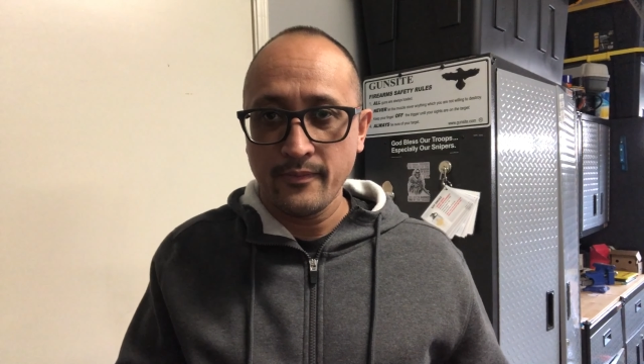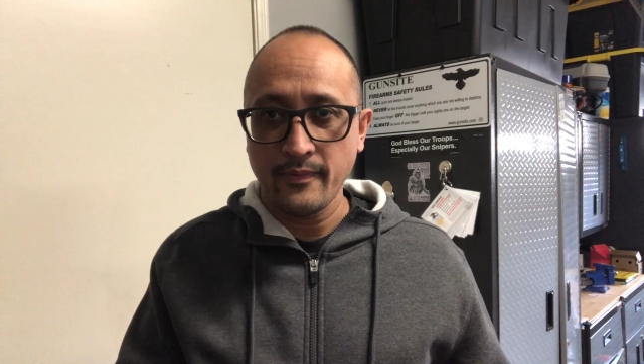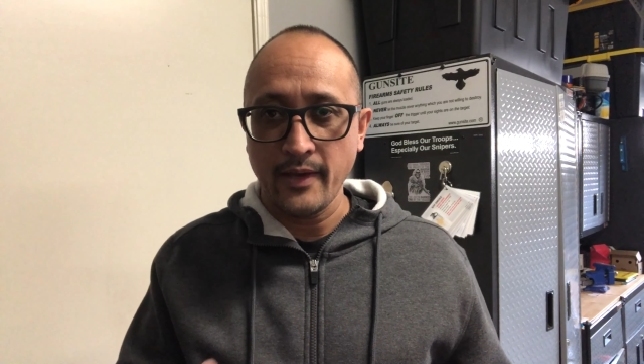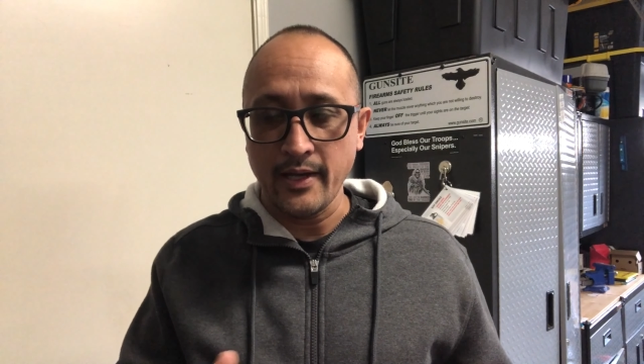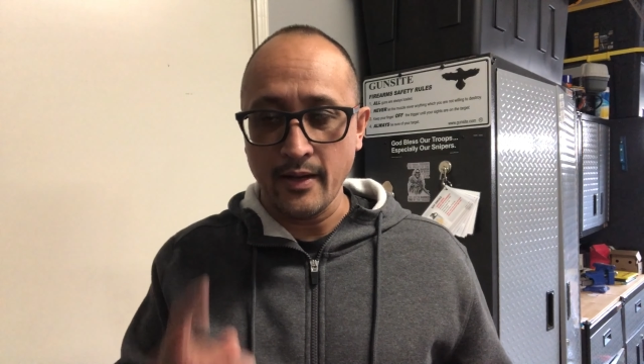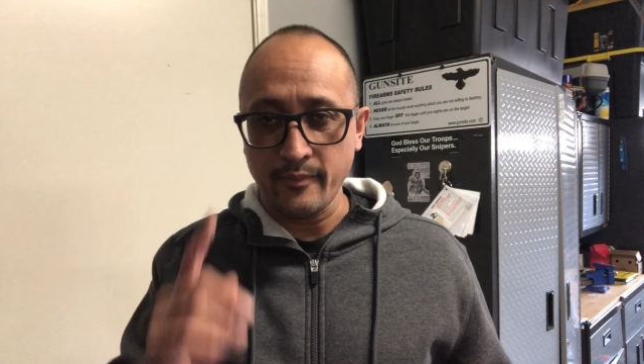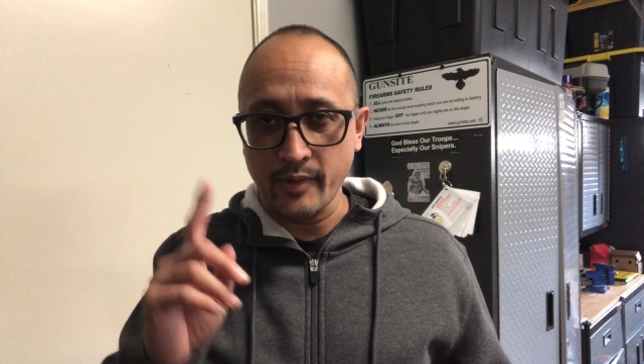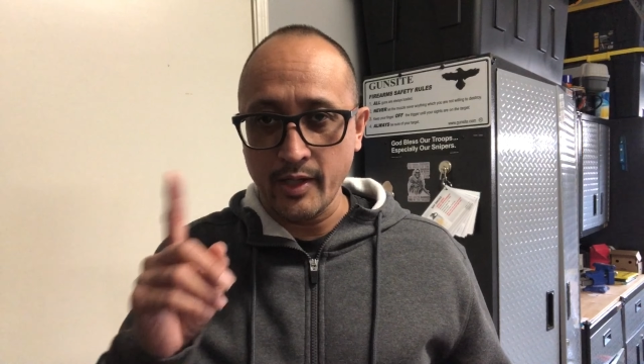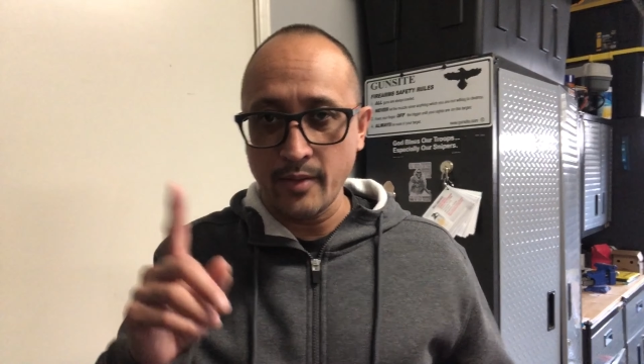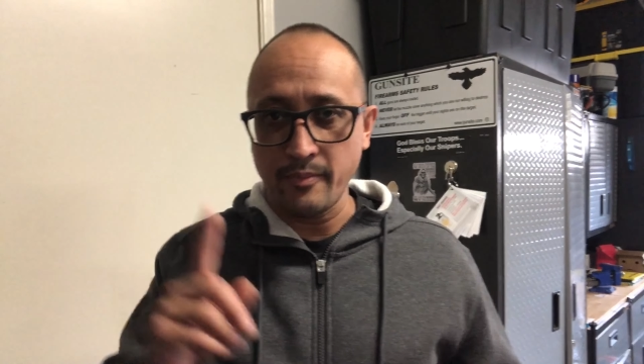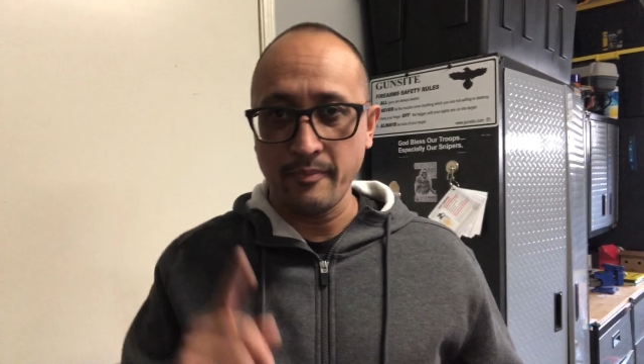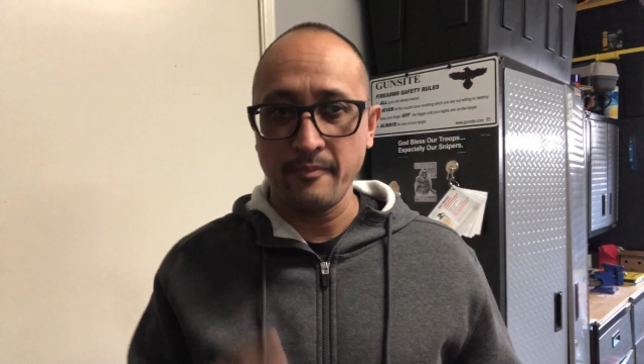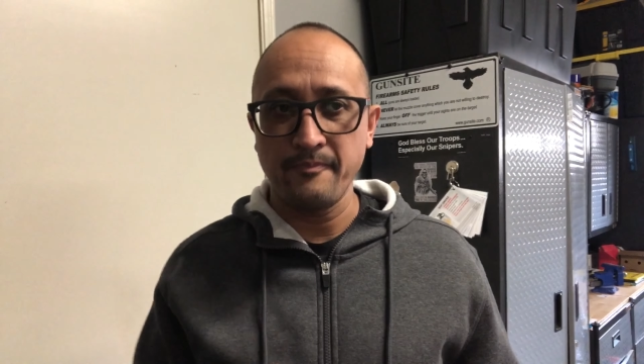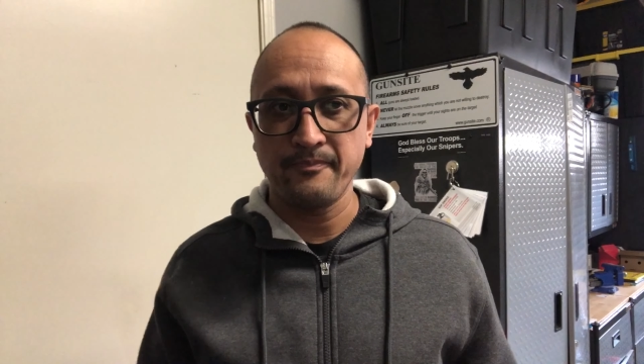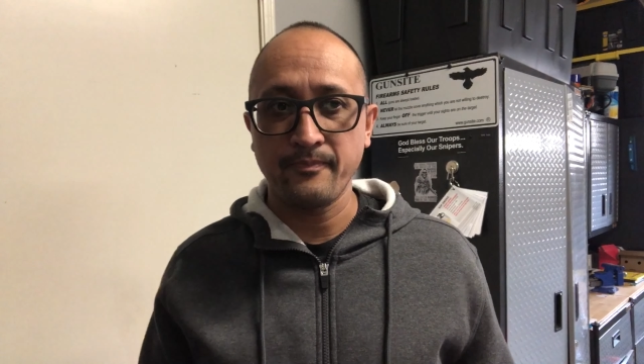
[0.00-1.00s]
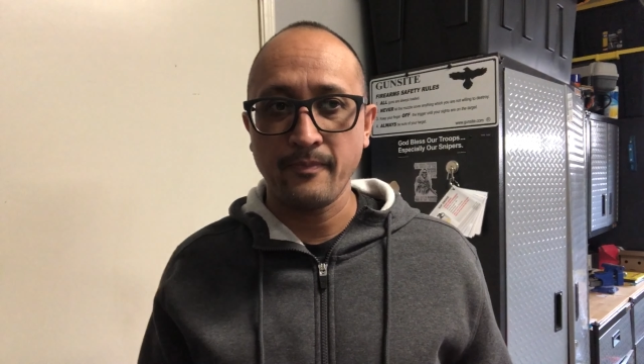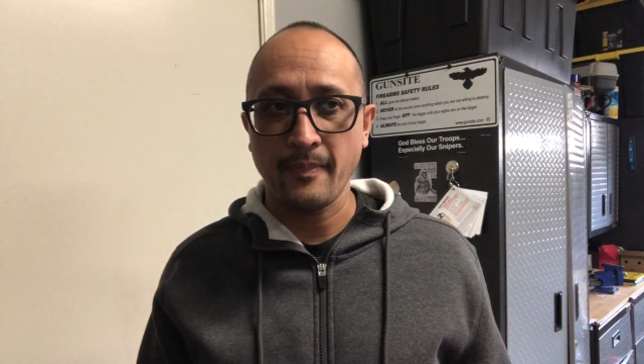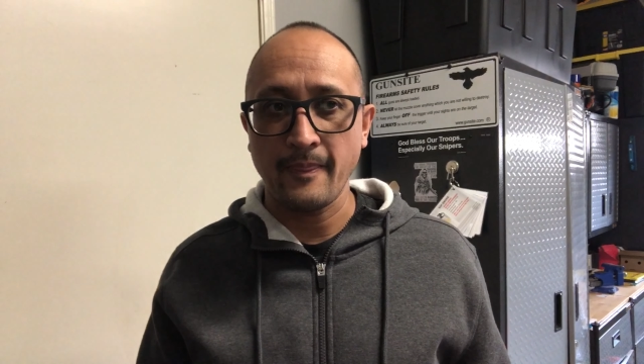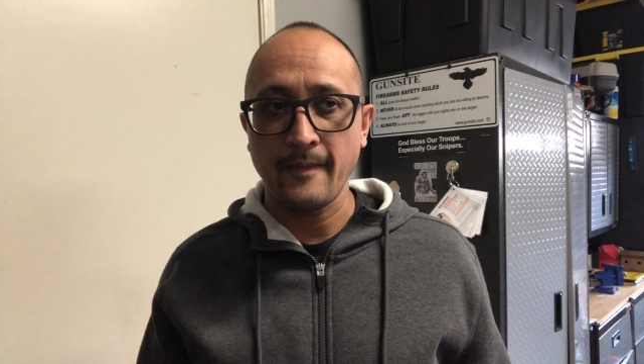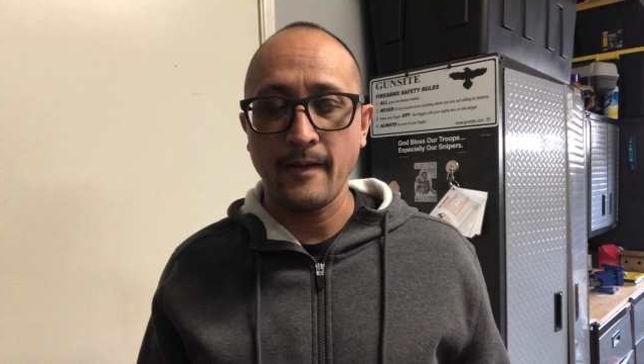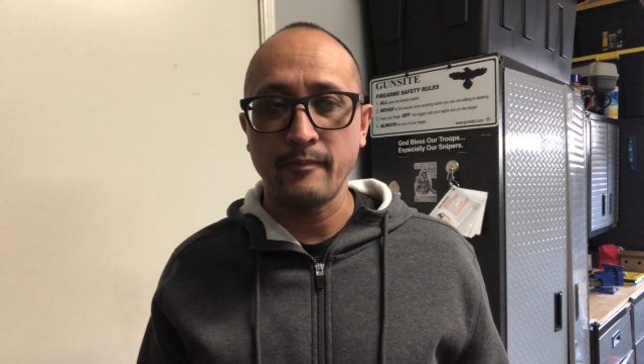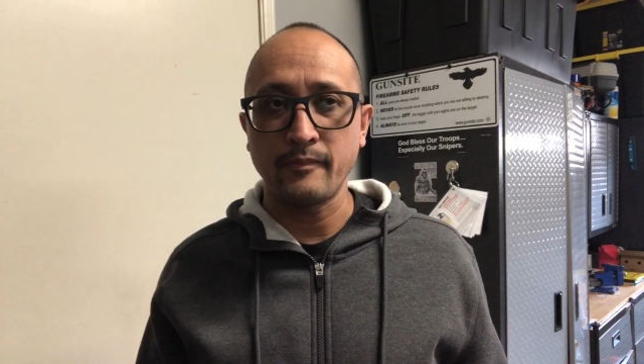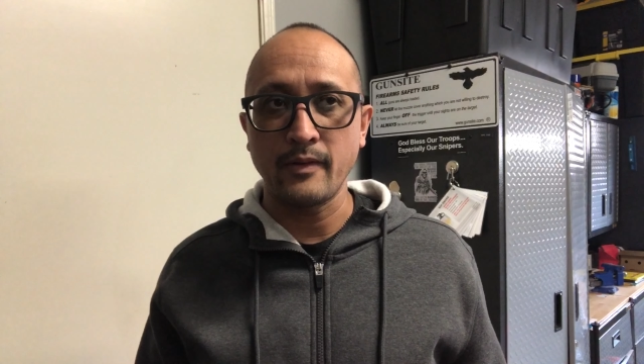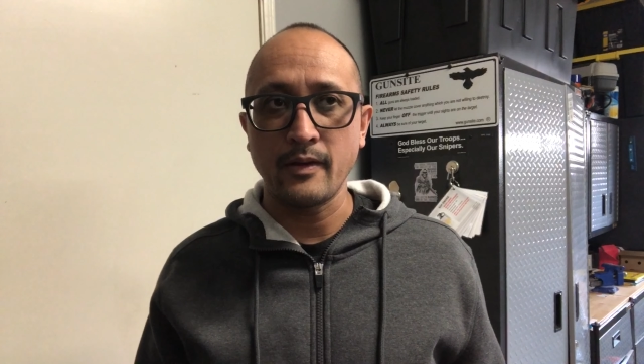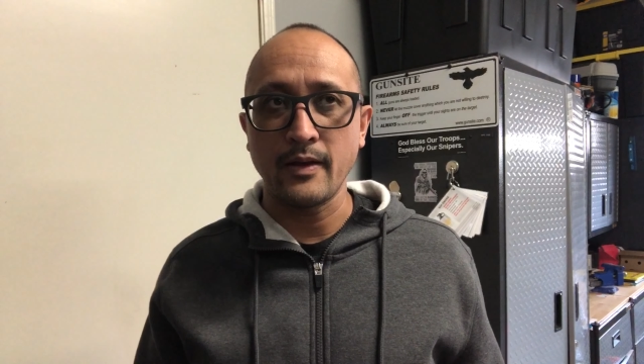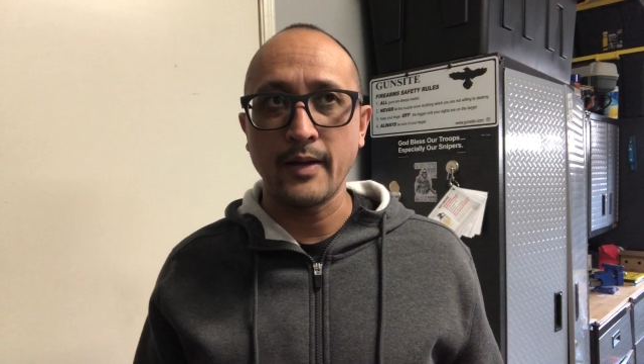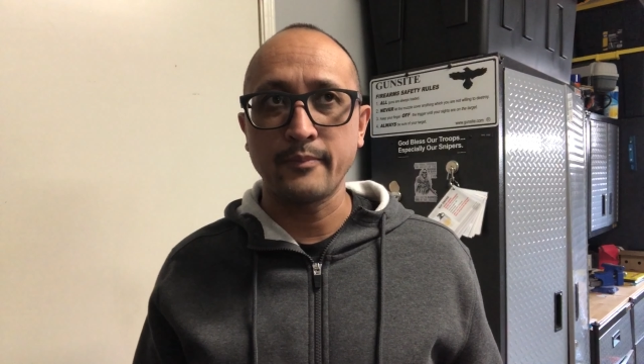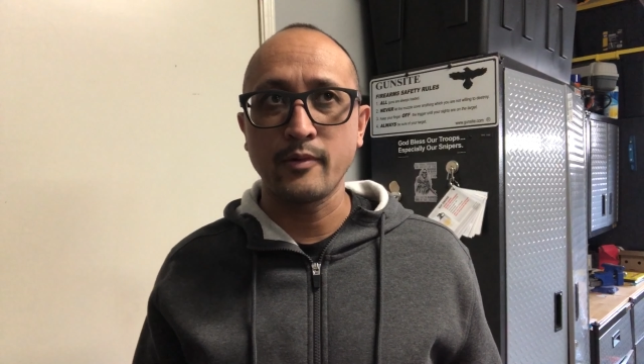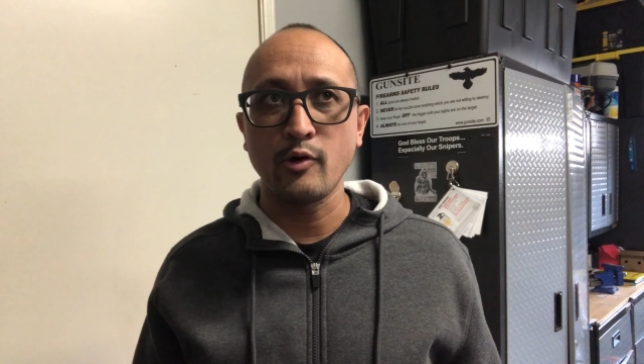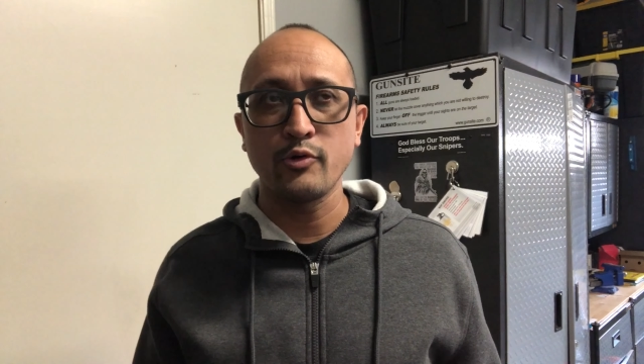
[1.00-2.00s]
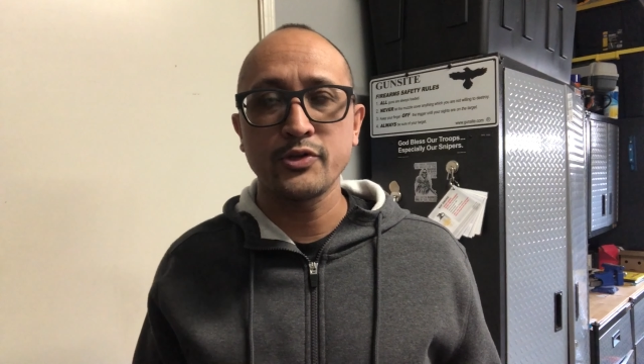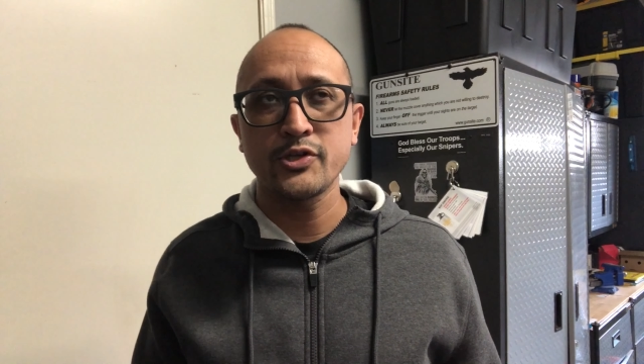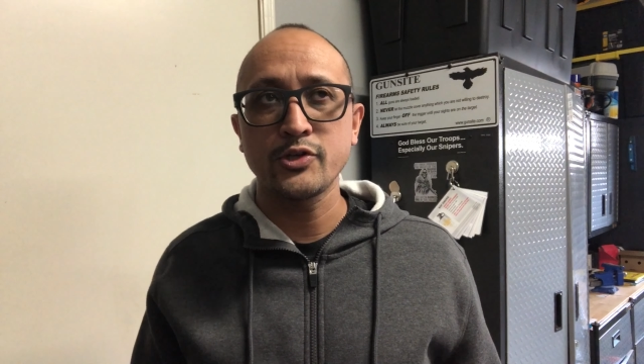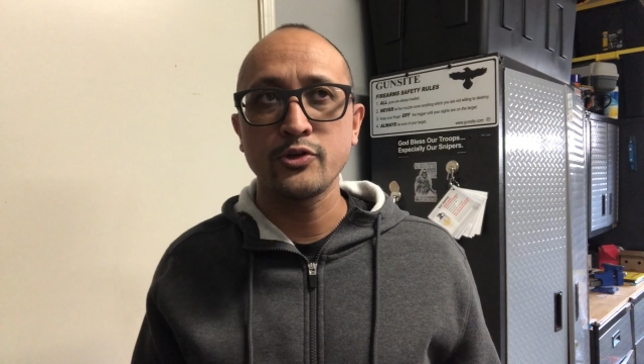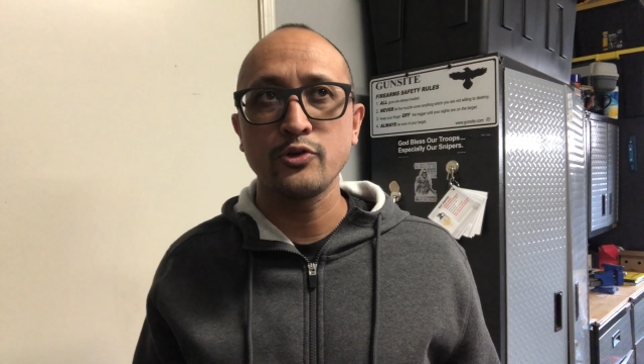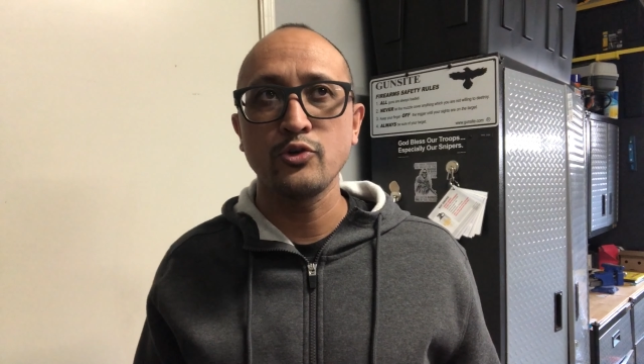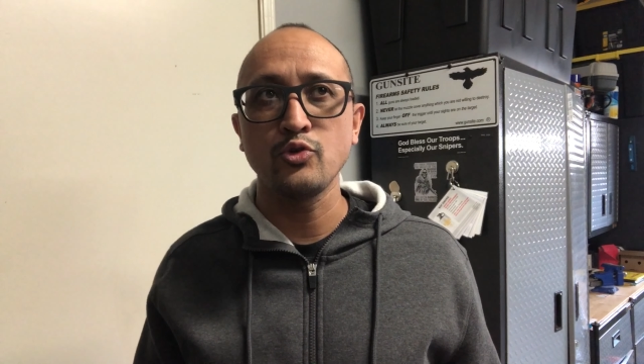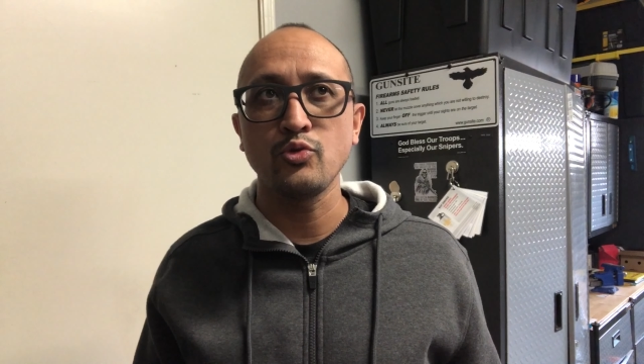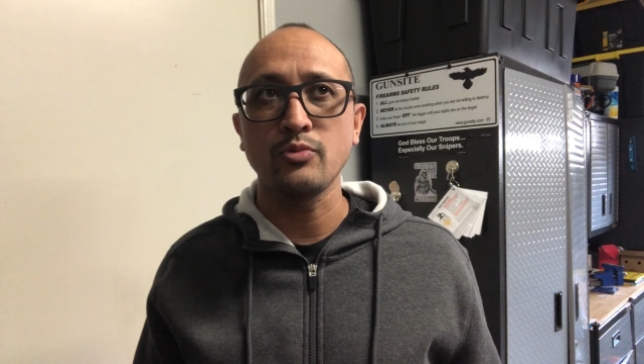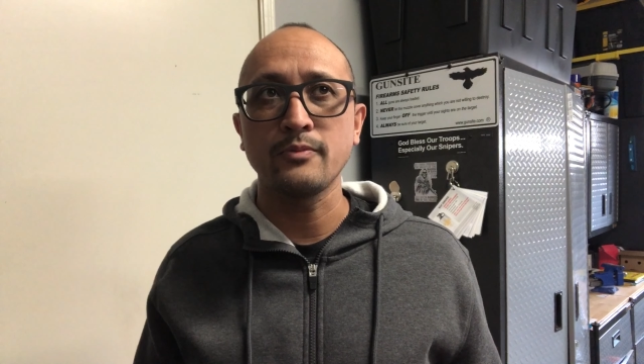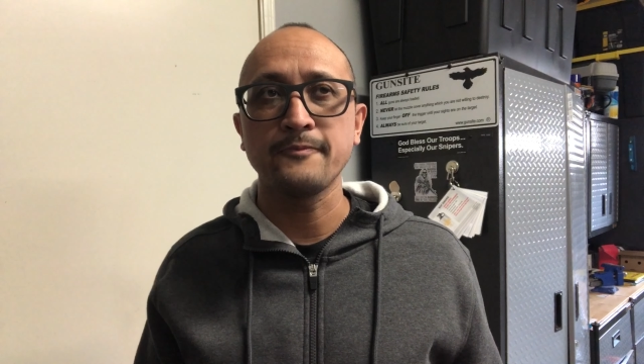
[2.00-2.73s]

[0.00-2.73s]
and I'm going to